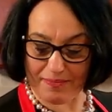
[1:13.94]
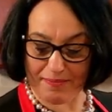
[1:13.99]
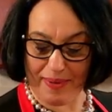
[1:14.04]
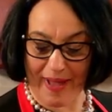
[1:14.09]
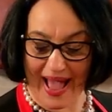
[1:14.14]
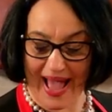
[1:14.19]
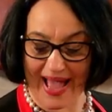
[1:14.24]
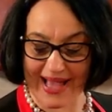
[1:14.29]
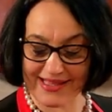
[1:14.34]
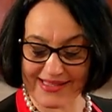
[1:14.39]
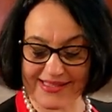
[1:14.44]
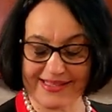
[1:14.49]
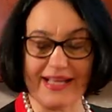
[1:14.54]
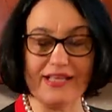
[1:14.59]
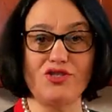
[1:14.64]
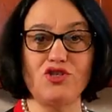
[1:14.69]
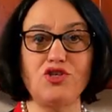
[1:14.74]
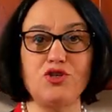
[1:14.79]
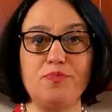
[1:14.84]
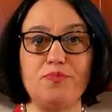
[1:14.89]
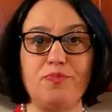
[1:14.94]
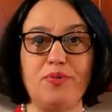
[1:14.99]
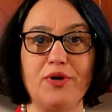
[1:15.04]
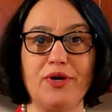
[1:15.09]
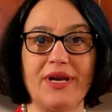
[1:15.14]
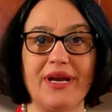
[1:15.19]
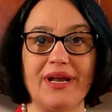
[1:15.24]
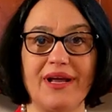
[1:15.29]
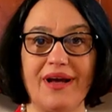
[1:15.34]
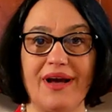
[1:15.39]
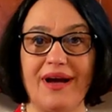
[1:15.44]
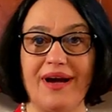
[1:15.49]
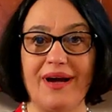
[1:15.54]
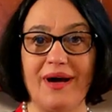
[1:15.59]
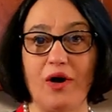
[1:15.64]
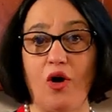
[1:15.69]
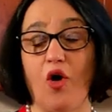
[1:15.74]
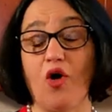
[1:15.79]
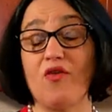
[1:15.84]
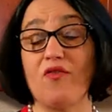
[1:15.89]
pads that you put
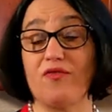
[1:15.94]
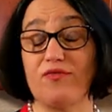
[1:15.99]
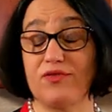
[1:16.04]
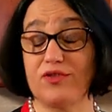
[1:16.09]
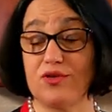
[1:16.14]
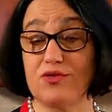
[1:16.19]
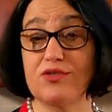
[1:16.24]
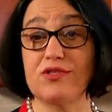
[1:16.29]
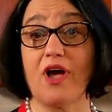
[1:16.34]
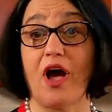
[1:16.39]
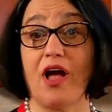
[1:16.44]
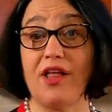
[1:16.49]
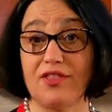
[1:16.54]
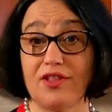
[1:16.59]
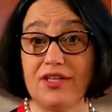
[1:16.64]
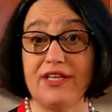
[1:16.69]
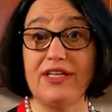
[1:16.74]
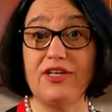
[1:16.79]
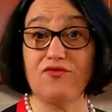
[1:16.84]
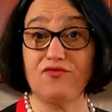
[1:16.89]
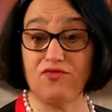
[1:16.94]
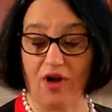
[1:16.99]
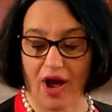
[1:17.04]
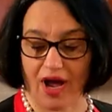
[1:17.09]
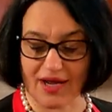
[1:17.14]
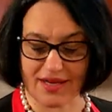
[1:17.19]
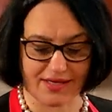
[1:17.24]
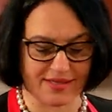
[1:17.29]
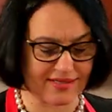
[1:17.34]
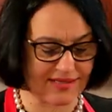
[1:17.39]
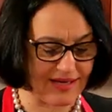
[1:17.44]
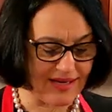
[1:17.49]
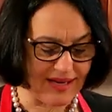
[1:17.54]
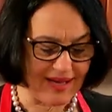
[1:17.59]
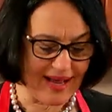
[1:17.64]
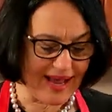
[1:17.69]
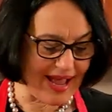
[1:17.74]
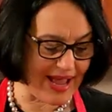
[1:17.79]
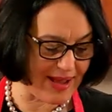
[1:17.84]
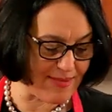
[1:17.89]
uh, or those underneath rugs?
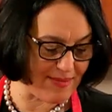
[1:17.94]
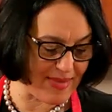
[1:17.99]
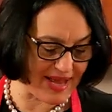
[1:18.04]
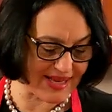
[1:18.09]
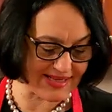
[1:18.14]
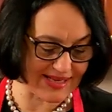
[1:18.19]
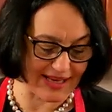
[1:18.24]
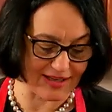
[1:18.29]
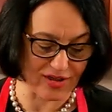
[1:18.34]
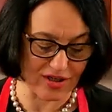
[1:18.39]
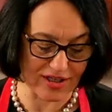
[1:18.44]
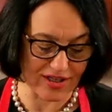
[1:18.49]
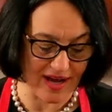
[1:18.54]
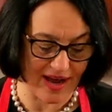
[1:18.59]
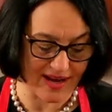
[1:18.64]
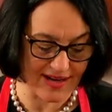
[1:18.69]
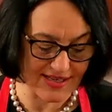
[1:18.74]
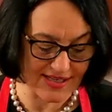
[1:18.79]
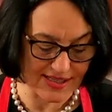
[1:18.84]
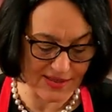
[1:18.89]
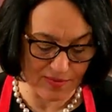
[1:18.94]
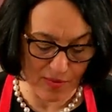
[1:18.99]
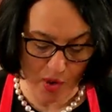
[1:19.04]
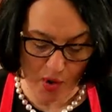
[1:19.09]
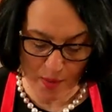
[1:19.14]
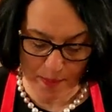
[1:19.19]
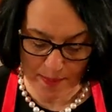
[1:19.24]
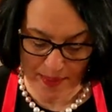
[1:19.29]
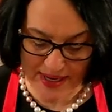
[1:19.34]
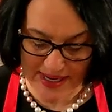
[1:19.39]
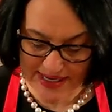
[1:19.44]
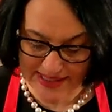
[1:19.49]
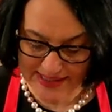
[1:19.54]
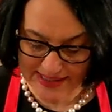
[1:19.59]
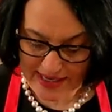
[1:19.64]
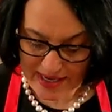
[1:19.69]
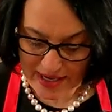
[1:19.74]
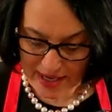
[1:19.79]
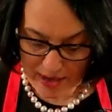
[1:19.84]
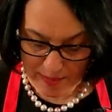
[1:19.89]
It makes, I just cut a small
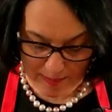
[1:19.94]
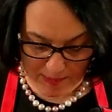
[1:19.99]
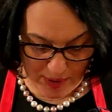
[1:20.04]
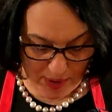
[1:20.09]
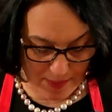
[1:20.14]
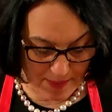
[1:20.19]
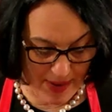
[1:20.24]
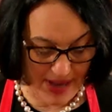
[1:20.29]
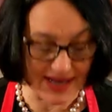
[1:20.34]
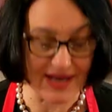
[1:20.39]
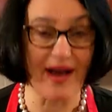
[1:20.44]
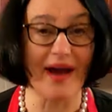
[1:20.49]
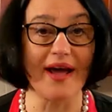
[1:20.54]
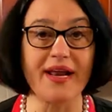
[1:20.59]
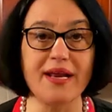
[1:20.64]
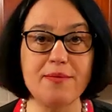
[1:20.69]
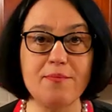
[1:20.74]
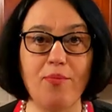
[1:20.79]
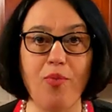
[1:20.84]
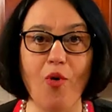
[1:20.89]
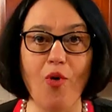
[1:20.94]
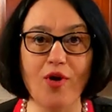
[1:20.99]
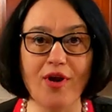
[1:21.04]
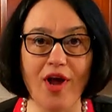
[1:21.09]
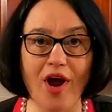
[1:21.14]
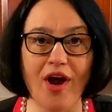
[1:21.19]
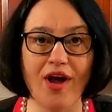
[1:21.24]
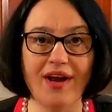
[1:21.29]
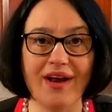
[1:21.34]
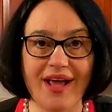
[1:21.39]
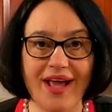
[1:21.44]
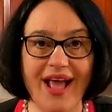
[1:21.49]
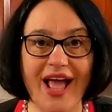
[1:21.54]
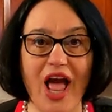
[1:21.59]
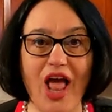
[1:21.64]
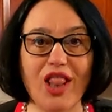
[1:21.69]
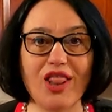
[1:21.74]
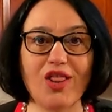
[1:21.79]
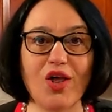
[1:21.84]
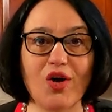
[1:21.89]
piece, pull my cutting board on
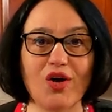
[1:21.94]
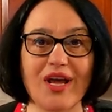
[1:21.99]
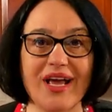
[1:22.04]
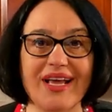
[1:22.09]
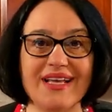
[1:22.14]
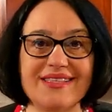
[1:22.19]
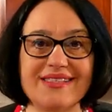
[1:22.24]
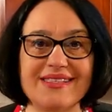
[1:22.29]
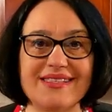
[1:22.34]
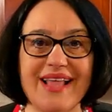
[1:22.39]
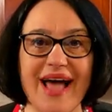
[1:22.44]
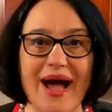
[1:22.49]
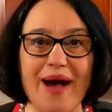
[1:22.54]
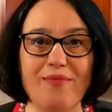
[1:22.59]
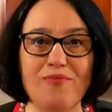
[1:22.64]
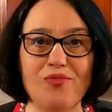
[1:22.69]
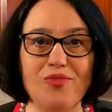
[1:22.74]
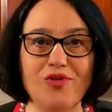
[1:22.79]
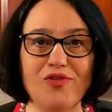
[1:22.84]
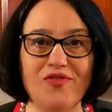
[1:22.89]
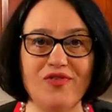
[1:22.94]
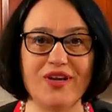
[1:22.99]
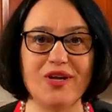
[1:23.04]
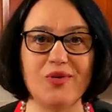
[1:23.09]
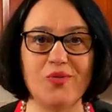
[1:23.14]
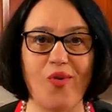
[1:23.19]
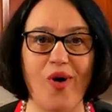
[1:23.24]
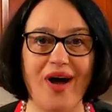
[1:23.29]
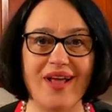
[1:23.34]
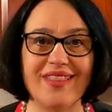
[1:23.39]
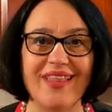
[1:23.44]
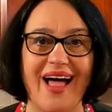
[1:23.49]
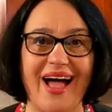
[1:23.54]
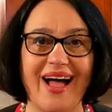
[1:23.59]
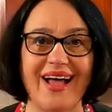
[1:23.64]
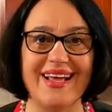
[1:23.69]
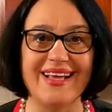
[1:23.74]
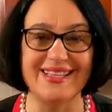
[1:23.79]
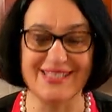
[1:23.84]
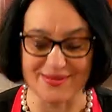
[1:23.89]
and look, it's now moving.
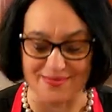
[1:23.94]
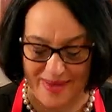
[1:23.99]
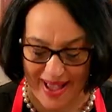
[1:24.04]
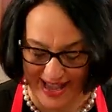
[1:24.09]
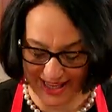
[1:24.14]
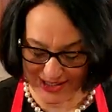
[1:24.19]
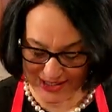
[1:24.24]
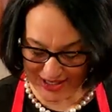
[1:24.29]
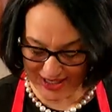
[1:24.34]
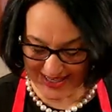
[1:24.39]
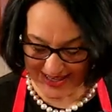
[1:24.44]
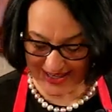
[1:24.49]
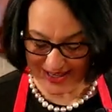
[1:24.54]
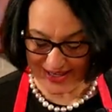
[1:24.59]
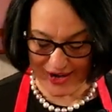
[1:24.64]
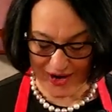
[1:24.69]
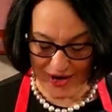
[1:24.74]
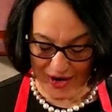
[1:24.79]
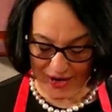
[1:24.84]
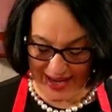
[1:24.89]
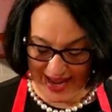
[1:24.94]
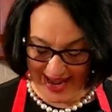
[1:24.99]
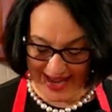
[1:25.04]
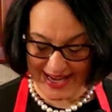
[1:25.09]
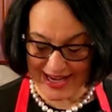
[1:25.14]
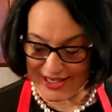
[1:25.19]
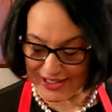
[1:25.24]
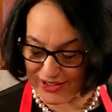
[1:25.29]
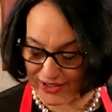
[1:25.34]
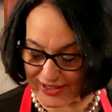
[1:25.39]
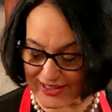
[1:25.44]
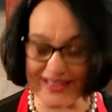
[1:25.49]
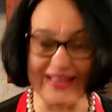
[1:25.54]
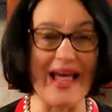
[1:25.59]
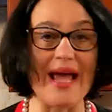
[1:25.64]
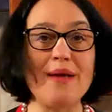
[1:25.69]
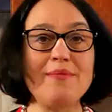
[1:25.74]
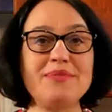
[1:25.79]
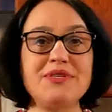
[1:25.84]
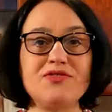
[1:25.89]
Voila, it's magic. Okay, so the
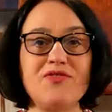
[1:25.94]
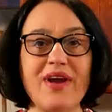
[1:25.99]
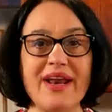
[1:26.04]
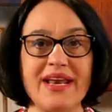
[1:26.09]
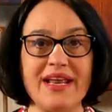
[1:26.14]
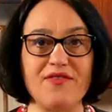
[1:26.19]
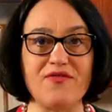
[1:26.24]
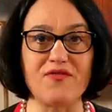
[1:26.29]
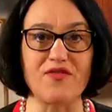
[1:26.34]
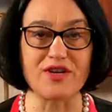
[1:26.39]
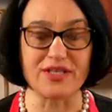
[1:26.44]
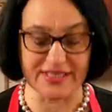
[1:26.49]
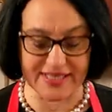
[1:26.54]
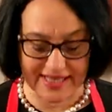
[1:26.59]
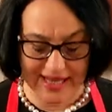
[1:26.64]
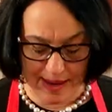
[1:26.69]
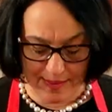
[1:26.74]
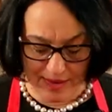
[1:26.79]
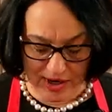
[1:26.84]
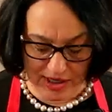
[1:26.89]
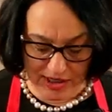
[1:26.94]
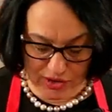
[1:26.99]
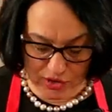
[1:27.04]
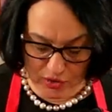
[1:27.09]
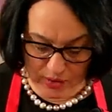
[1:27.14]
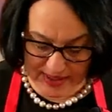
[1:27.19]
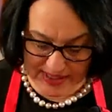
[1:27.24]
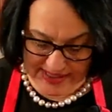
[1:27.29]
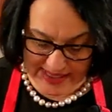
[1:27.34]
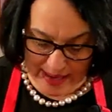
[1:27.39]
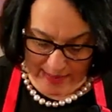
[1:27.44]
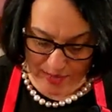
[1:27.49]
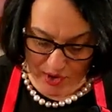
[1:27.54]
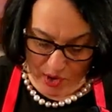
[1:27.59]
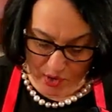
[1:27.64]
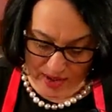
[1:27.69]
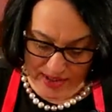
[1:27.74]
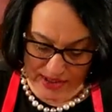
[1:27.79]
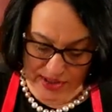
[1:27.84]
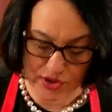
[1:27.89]
lamb is right here. First thing I'm going to do is I'm
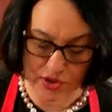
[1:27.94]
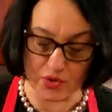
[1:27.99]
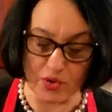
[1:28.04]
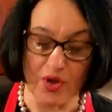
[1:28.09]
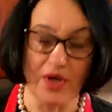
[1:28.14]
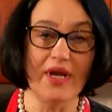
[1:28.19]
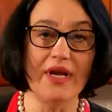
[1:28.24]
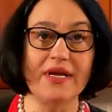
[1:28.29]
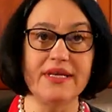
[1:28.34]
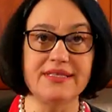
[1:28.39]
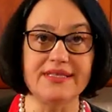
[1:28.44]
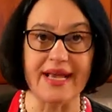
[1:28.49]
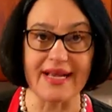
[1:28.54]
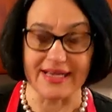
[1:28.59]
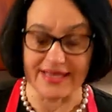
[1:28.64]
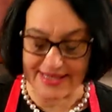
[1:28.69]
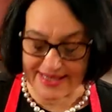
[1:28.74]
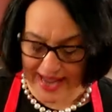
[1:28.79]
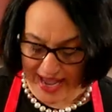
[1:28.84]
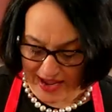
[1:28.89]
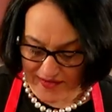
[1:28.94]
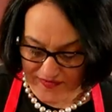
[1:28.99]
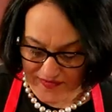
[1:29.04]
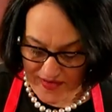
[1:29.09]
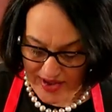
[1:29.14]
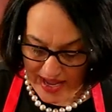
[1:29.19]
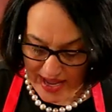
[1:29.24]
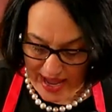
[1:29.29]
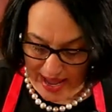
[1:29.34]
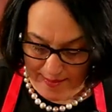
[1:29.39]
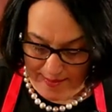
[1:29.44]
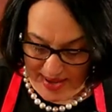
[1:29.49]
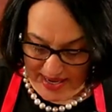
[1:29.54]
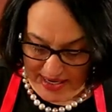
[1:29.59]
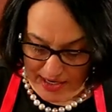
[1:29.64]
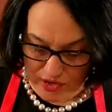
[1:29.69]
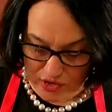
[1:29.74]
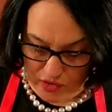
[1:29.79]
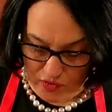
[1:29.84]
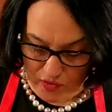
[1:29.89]
going to take a knife and
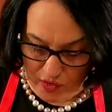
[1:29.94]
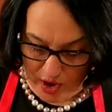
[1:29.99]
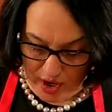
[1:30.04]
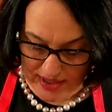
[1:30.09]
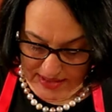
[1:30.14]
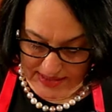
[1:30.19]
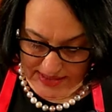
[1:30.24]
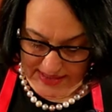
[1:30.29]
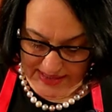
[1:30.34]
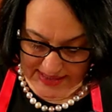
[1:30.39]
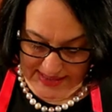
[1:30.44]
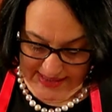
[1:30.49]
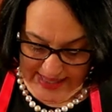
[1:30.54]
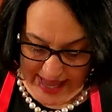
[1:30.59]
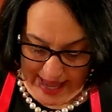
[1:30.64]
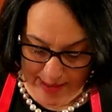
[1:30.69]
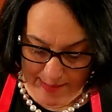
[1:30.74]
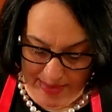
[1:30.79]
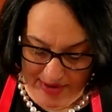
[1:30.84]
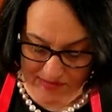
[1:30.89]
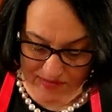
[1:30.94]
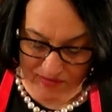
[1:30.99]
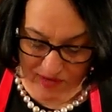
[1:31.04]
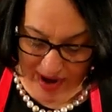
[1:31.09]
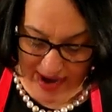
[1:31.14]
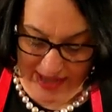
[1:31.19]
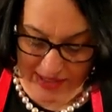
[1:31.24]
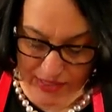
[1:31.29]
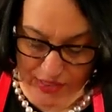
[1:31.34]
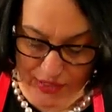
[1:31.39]
make a cross, stab it right